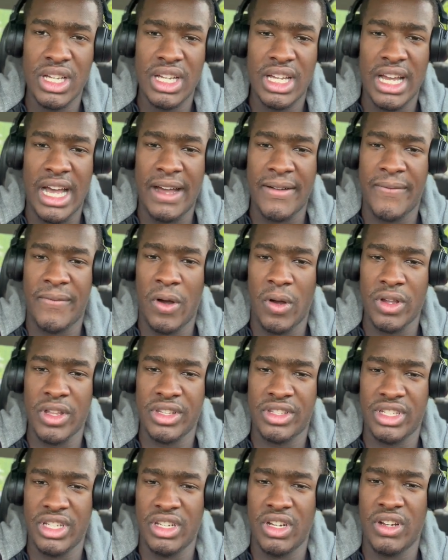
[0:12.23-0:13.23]
I'm
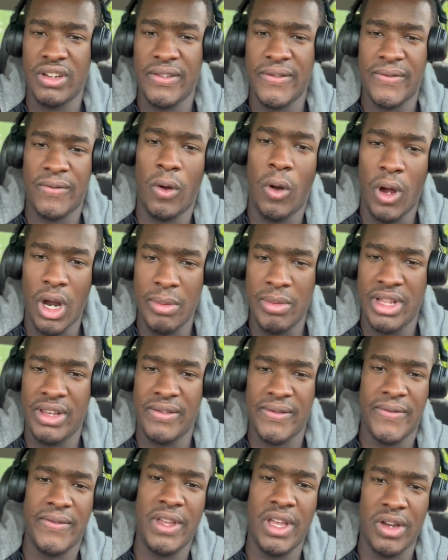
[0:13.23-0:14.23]
focusing on the form and
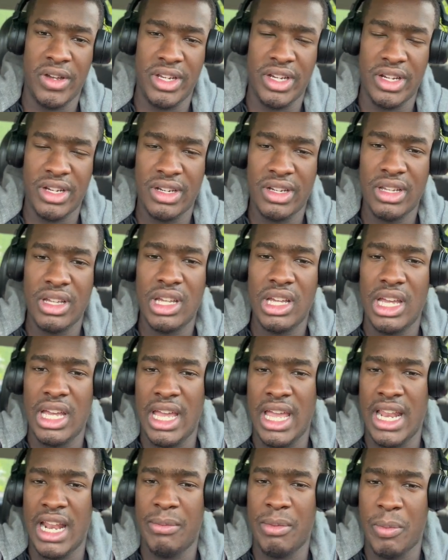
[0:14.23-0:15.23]
the failure,
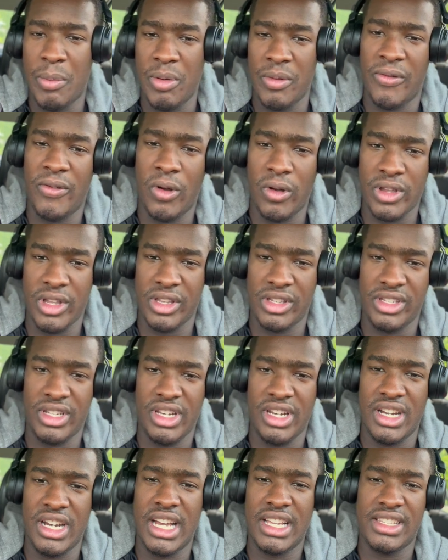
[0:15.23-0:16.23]
and I'm gonna put focus in
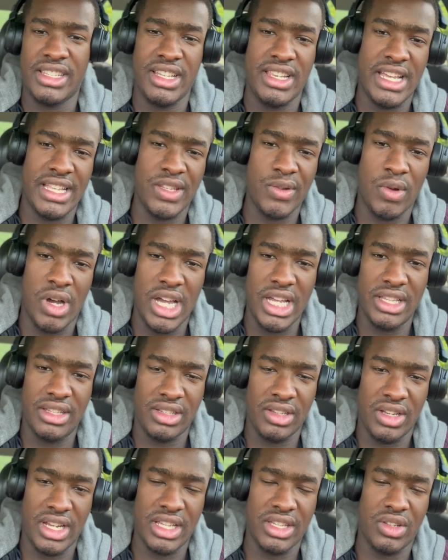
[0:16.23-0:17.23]
there. I said that twice,
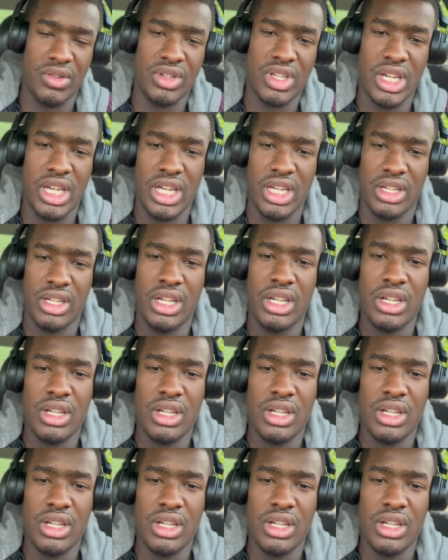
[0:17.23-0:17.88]
so that's okay.